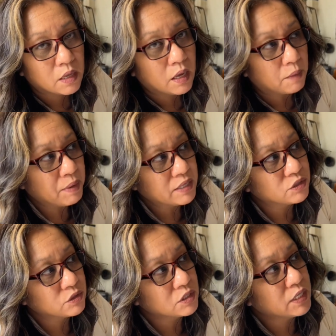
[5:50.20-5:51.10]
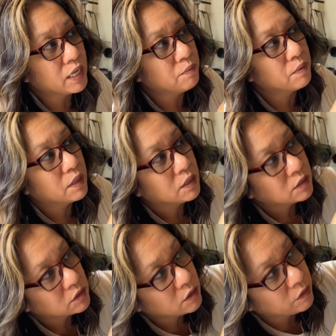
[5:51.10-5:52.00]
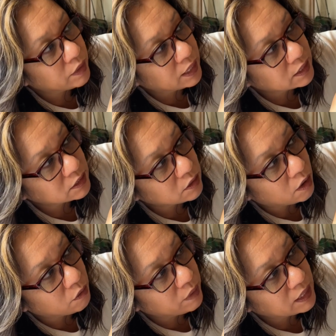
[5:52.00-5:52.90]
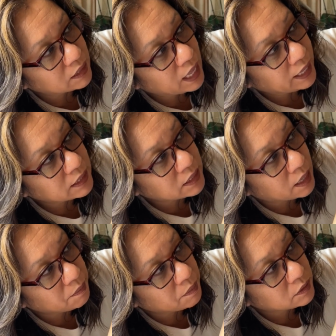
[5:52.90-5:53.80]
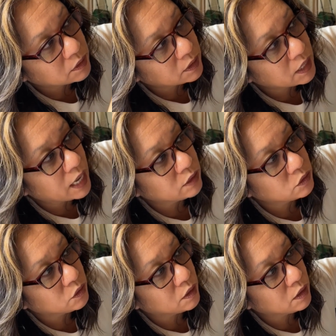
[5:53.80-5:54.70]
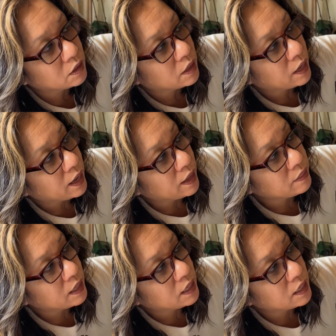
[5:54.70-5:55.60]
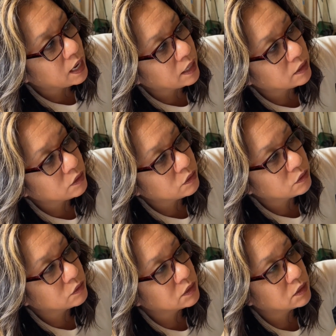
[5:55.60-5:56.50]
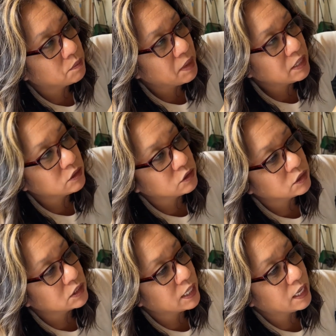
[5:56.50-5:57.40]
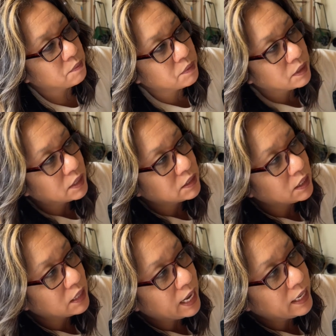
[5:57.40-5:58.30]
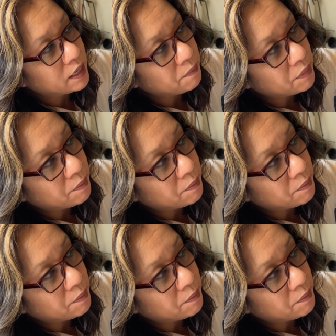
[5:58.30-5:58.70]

painter's tape so that it's already lined up to the contour. And then I used painter's tape to line up the